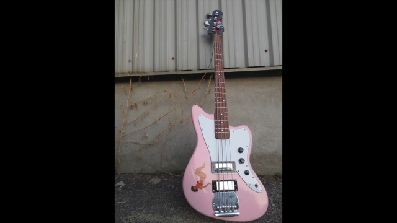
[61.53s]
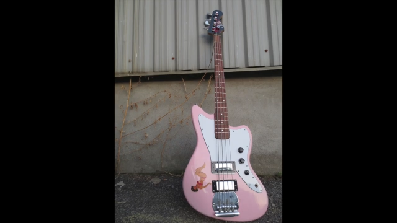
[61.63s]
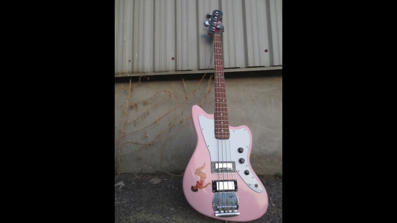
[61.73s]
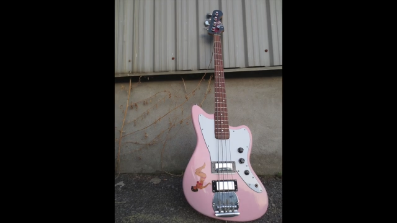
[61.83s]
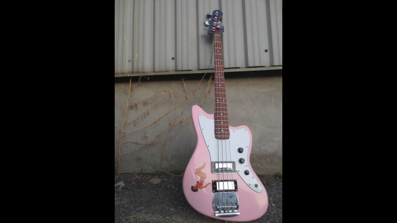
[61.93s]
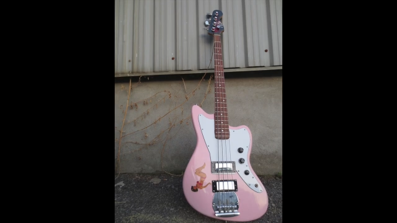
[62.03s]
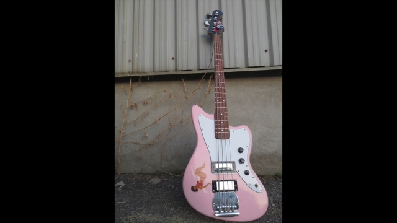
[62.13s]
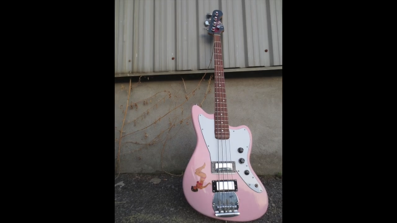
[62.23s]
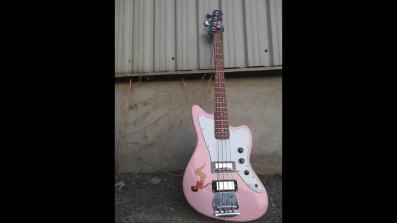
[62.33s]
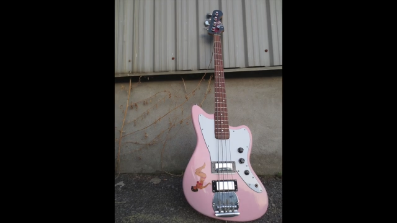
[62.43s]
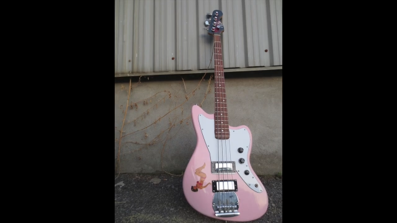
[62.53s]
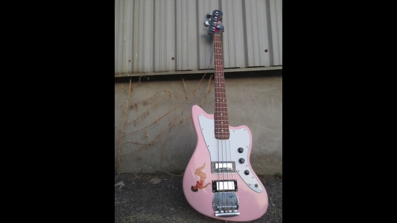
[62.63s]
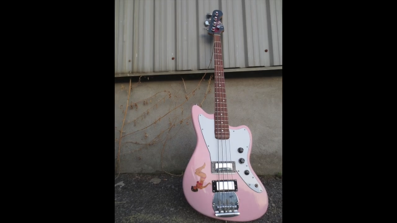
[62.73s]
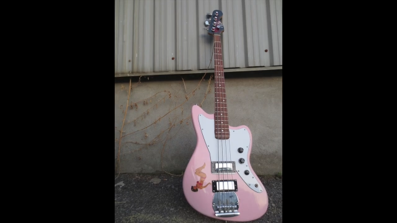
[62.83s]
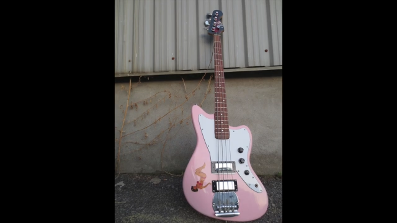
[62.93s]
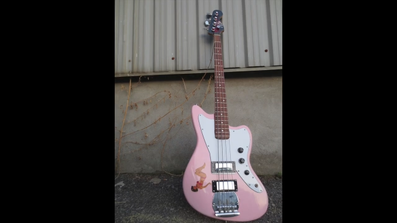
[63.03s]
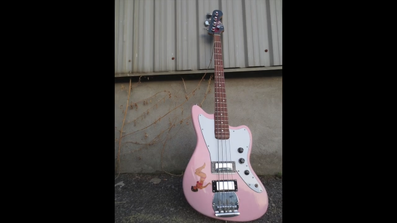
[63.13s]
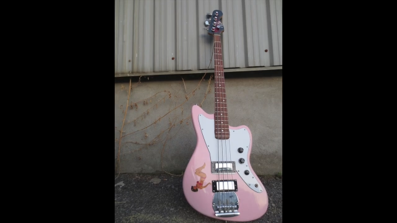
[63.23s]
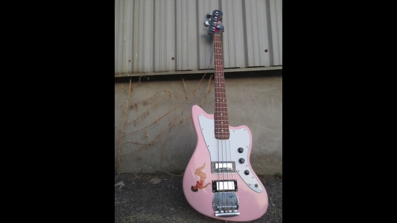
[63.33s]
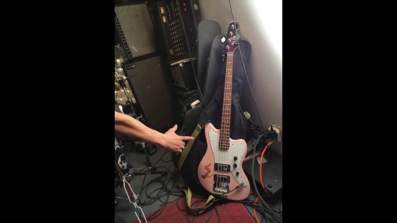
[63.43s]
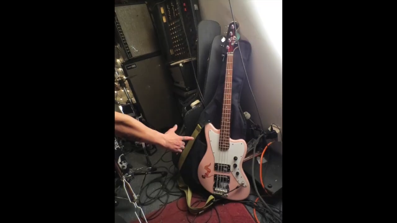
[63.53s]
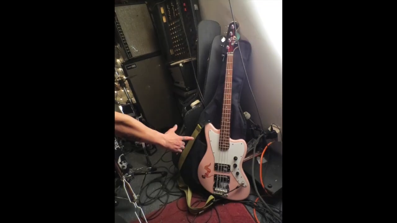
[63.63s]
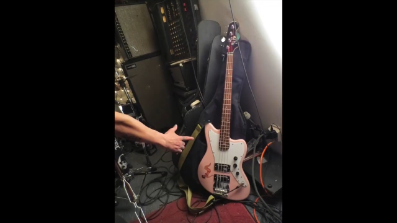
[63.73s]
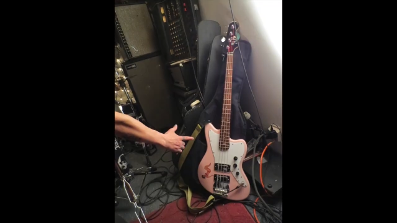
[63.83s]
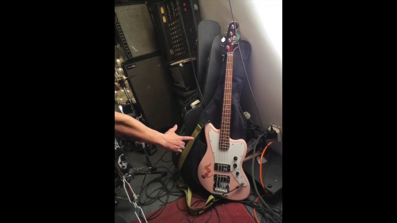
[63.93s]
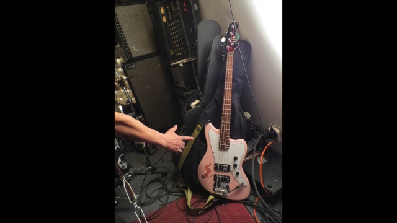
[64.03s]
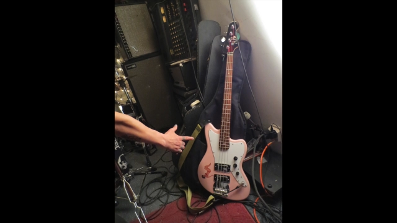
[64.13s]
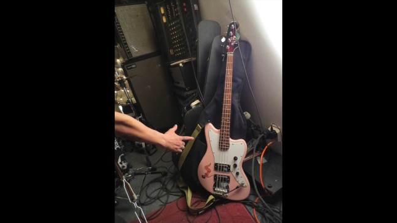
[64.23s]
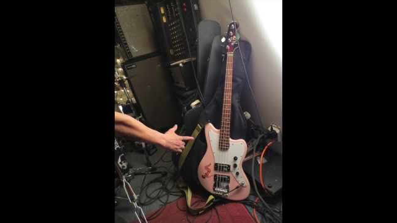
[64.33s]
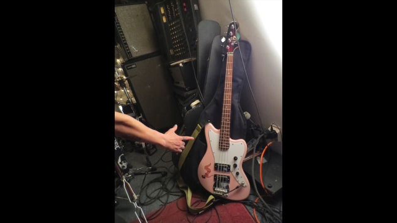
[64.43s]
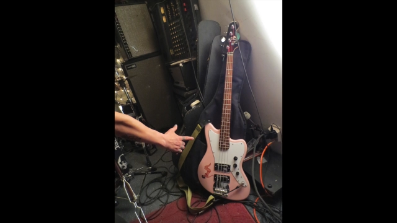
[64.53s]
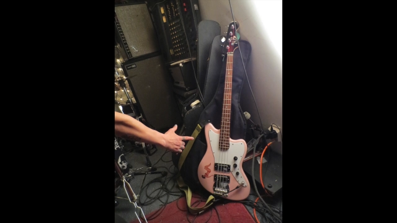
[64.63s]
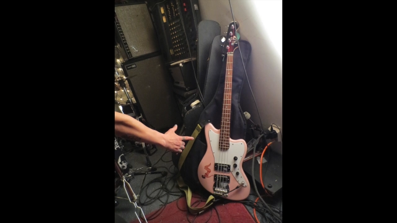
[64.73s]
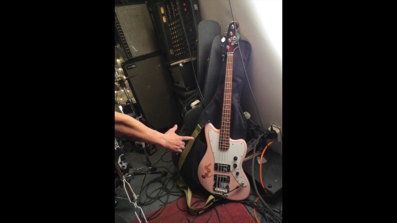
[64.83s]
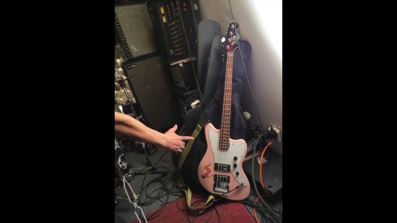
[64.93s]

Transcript: (no speaker visible)